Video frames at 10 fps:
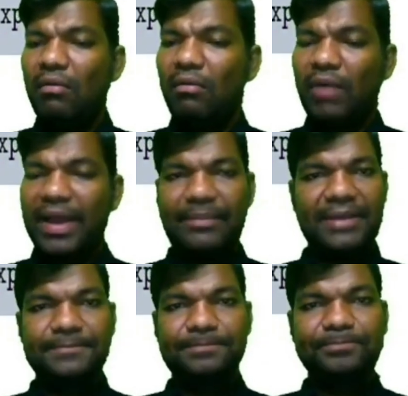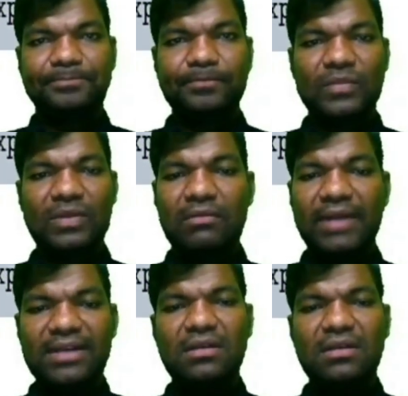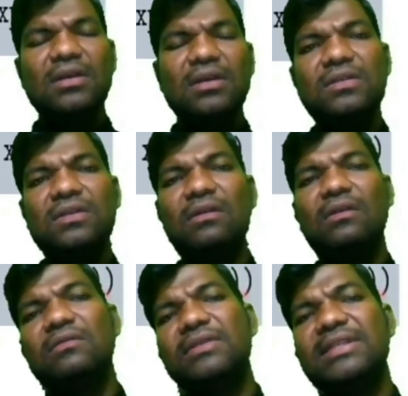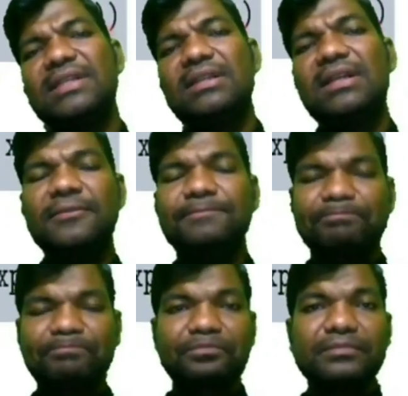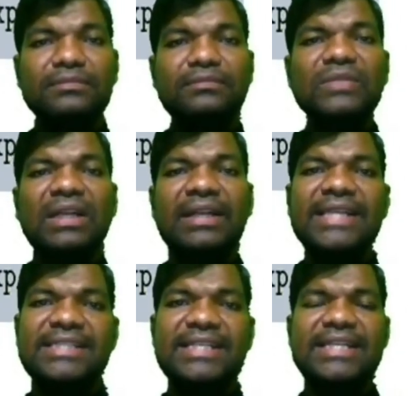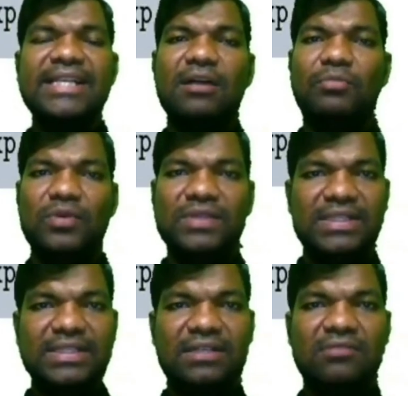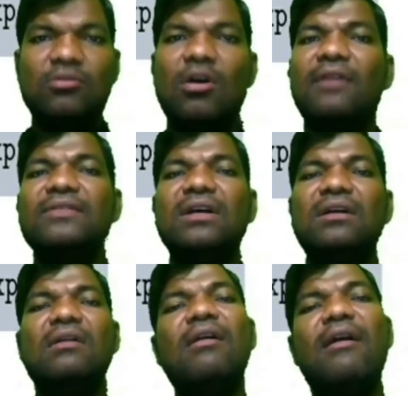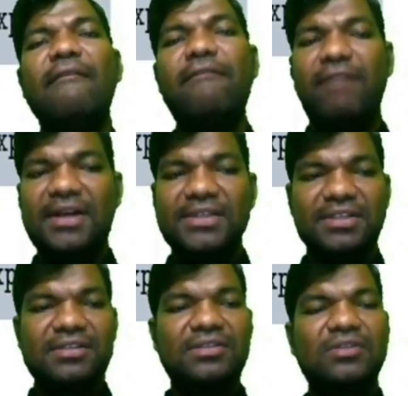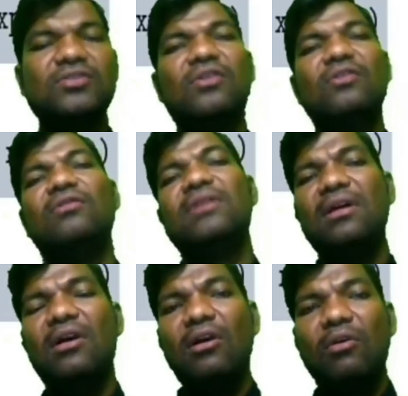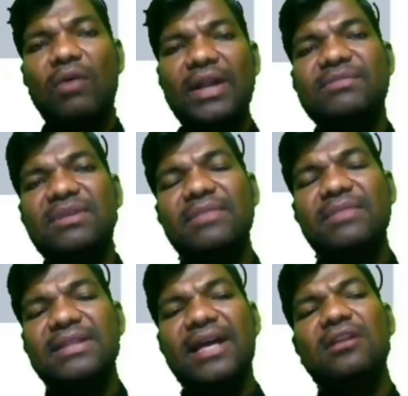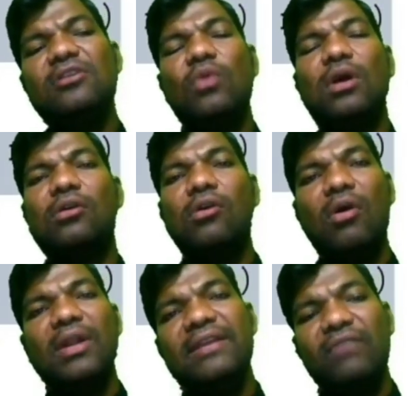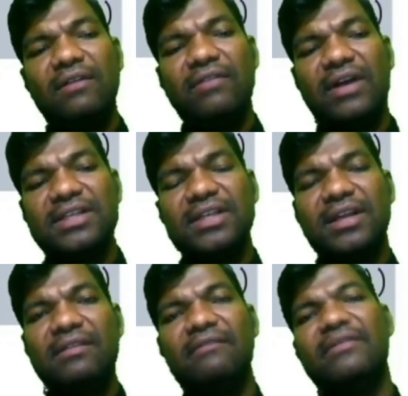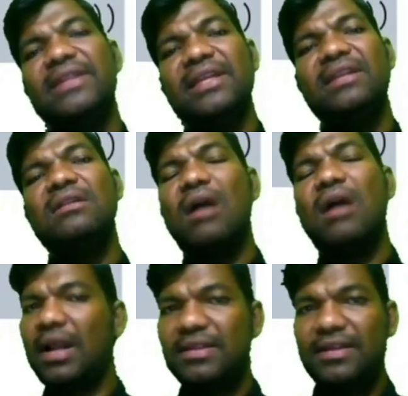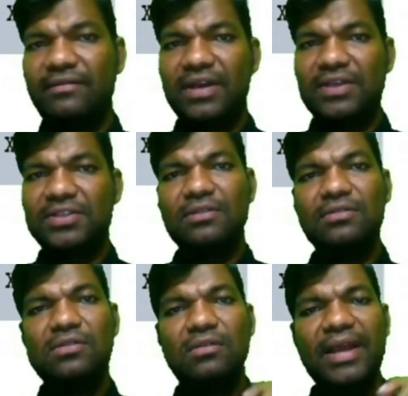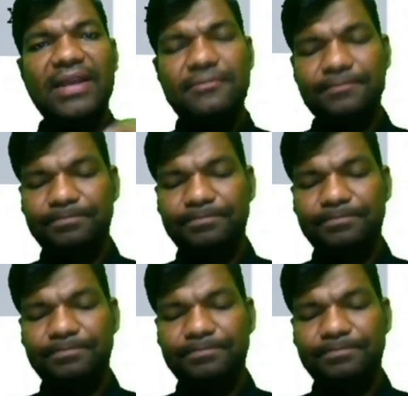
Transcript: yp, right? So these are the nested composition of the functions. So what is mean by that? You are calling one function within another function, right?